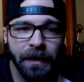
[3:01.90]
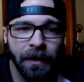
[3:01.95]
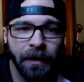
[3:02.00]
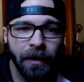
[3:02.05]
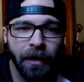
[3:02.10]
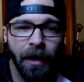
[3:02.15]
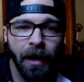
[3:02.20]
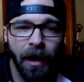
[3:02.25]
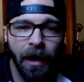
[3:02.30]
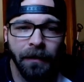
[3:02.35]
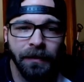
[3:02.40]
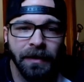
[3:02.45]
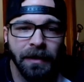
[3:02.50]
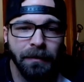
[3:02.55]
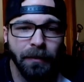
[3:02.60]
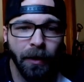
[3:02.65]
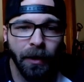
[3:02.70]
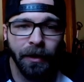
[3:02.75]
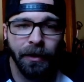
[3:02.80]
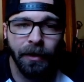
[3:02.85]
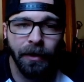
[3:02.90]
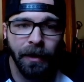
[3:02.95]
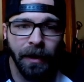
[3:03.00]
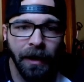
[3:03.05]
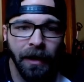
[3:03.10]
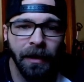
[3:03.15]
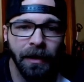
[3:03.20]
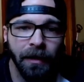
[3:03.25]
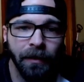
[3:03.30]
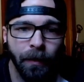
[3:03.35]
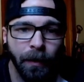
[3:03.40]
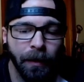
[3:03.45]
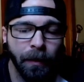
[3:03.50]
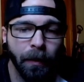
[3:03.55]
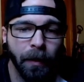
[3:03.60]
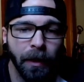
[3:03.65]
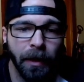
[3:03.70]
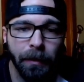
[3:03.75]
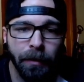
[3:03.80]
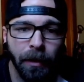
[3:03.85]
and are often more creative
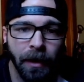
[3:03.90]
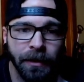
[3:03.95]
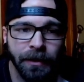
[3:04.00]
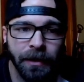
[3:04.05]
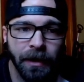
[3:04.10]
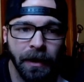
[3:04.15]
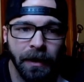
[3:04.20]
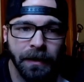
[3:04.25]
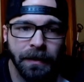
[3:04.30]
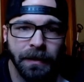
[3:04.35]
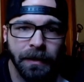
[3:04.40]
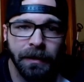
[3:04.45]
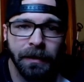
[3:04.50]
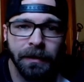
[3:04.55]
with work projects.